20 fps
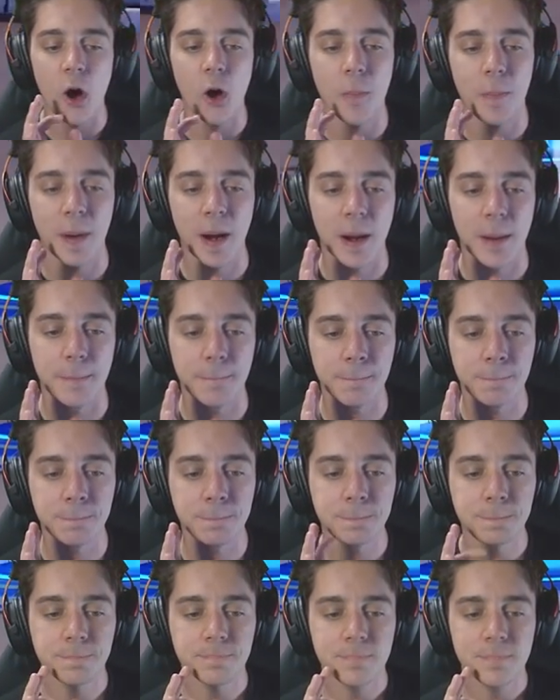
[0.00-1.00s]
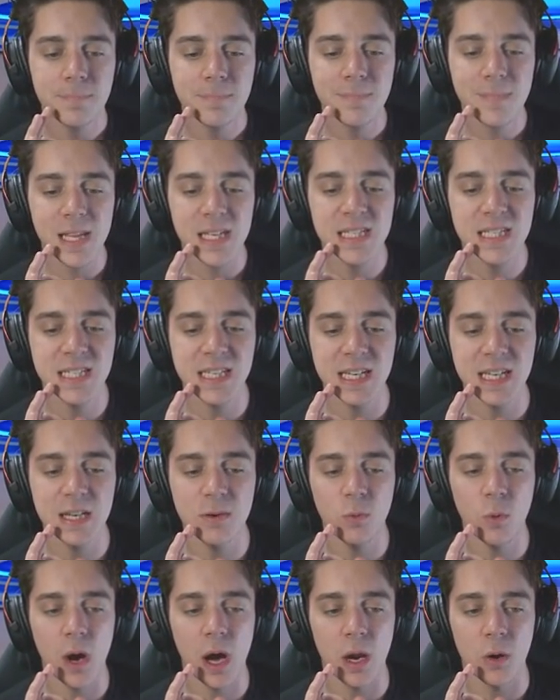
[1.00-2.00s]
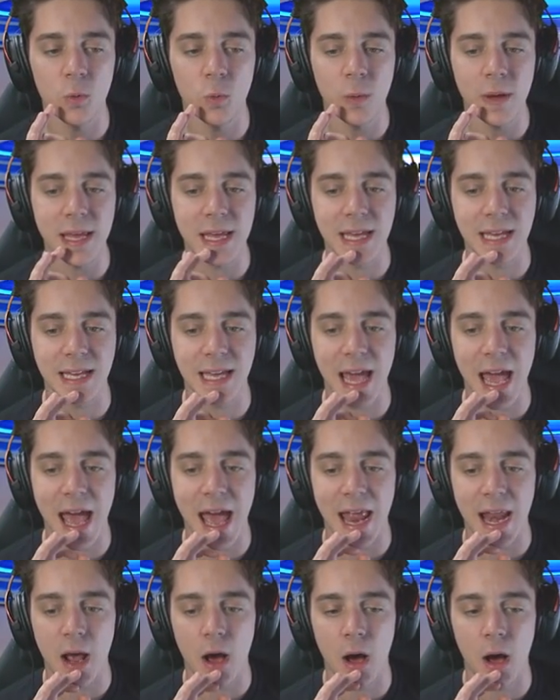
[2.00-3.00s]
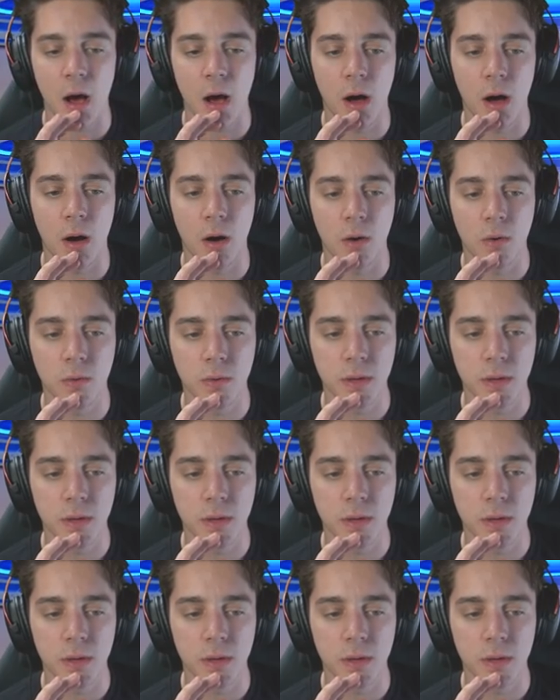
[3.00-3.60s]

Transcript: open them see what we get. Oh,